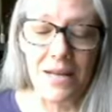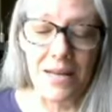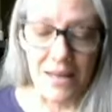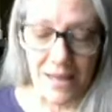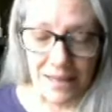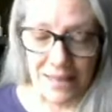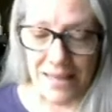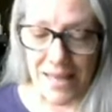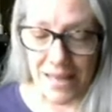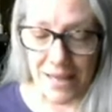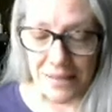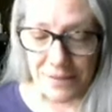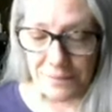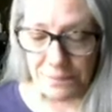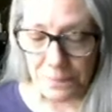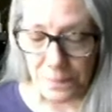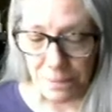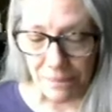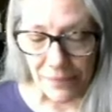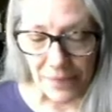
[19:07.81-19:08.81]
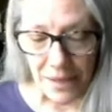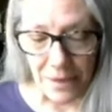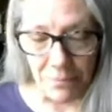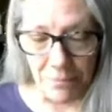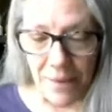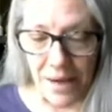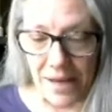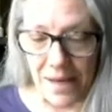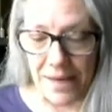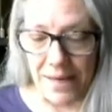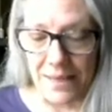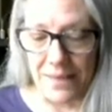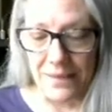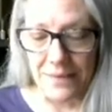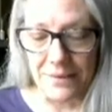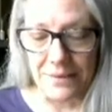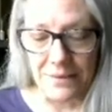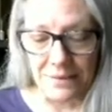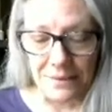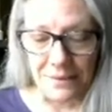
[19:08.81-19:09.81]
Again, my
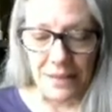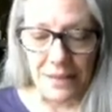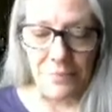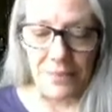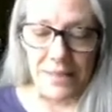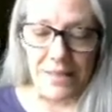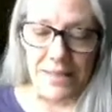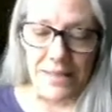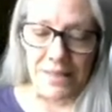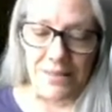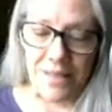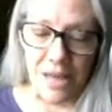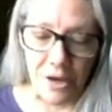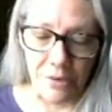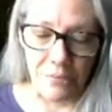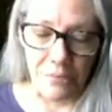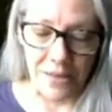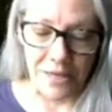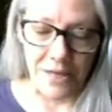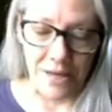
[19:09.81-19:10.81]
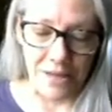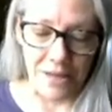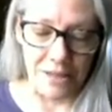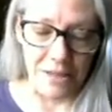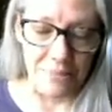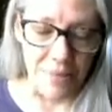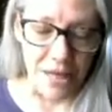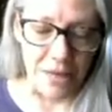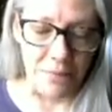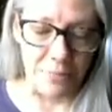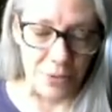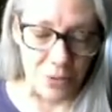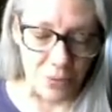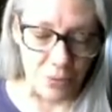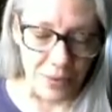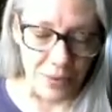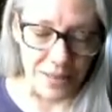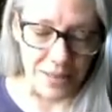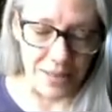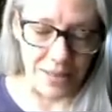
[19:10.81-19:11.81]
limit is how many I can make per
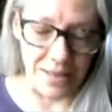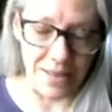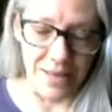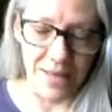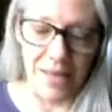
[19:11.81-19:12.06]
week,